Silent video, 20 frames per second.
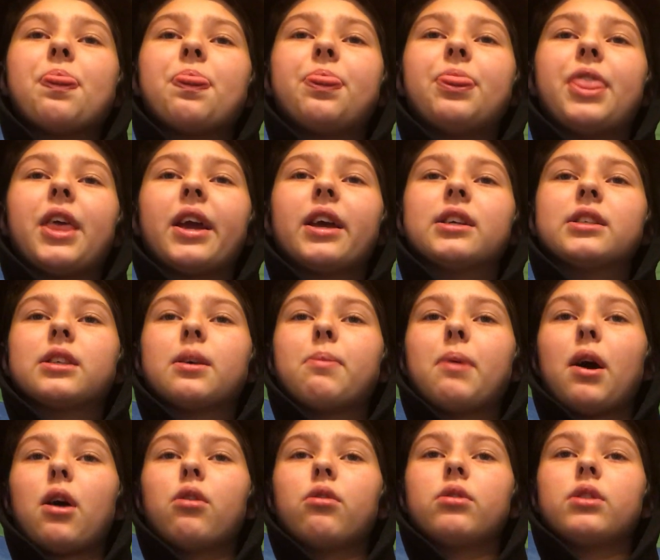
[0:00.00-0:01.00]
things
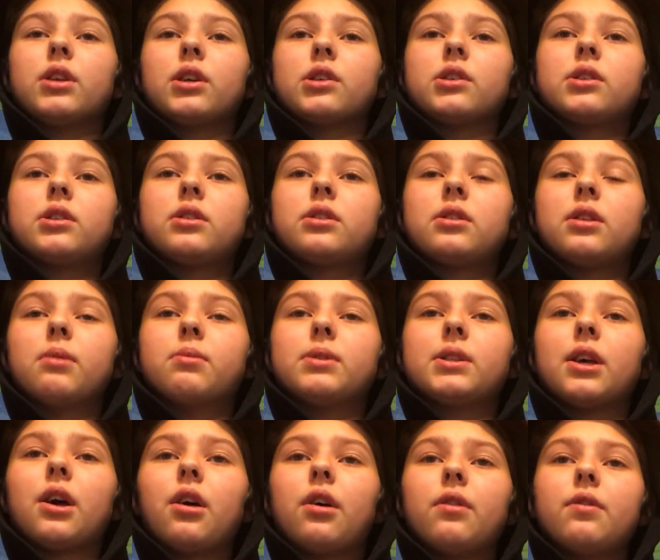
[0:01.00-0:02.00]
about
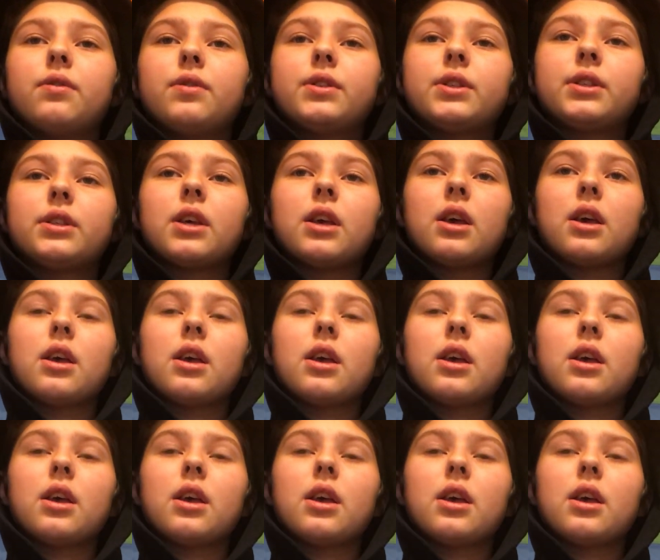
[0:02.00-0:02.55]
themselves.